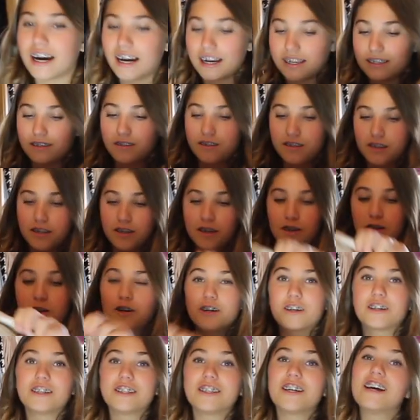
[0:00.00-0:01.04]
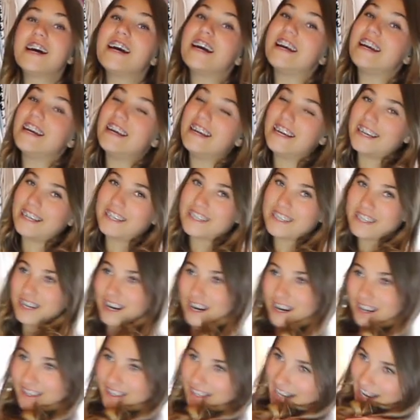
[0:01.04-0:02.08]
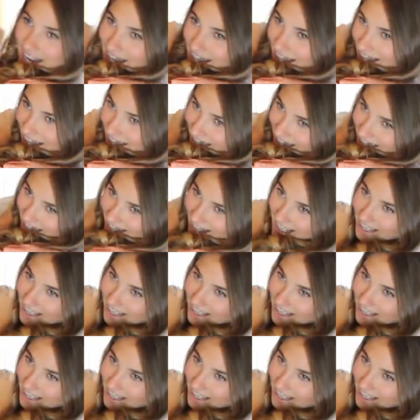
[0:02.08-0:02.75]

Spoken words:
that looked ish okay.